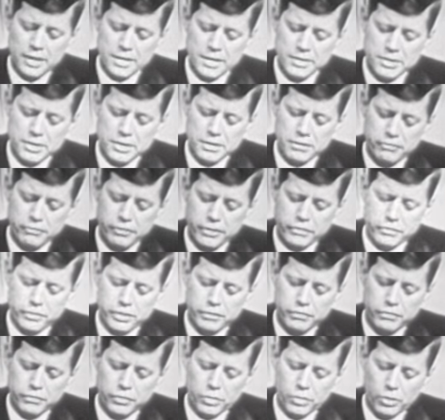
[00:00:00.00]
1954,
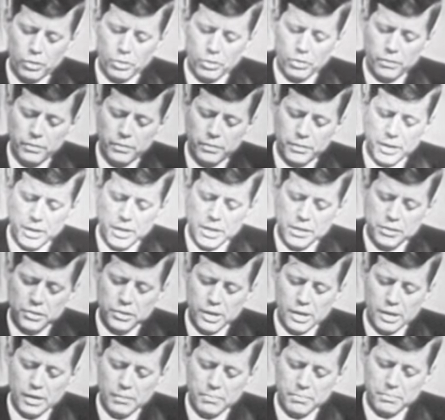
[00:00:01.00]
the
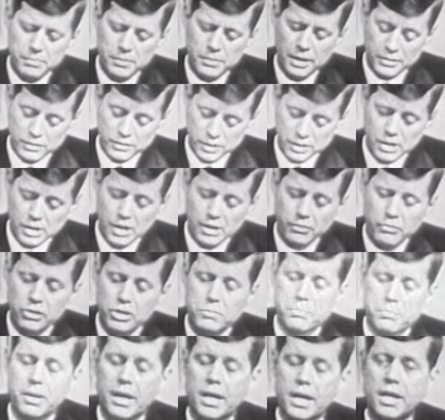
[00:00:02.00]
Senate and the Congress
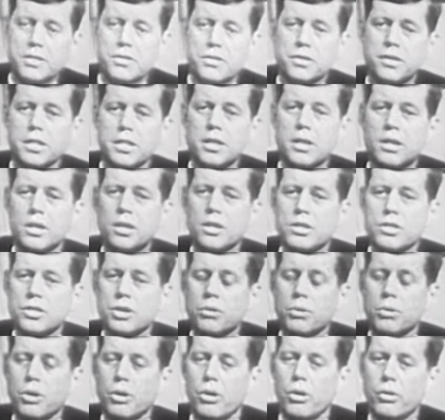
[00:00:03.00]
passed the
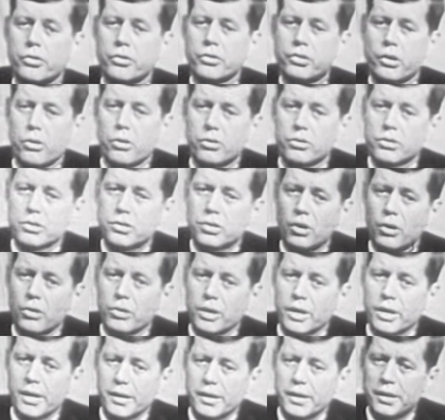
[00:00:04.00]
so-called Salt and Salt
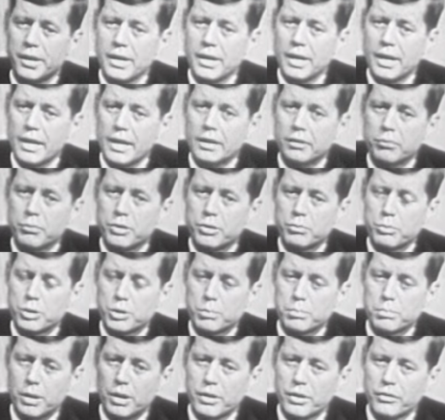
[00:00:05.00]
Kennedy Act, which was
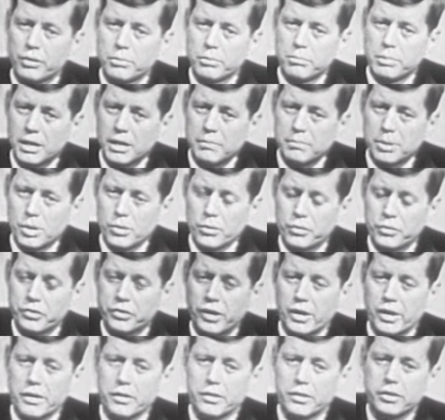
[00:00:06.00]
sponsored by both
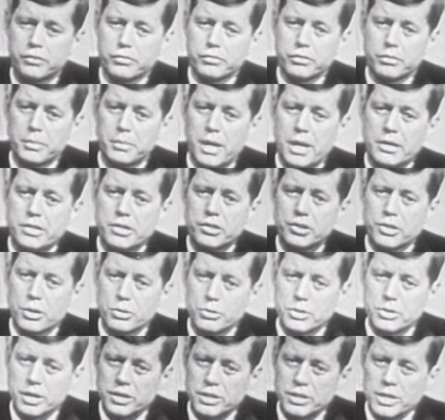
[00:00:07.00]
senators from
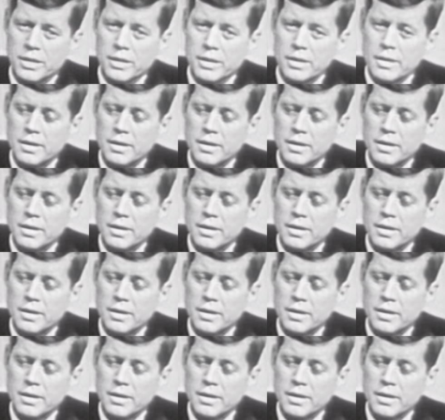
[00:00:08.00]
Massachusetts.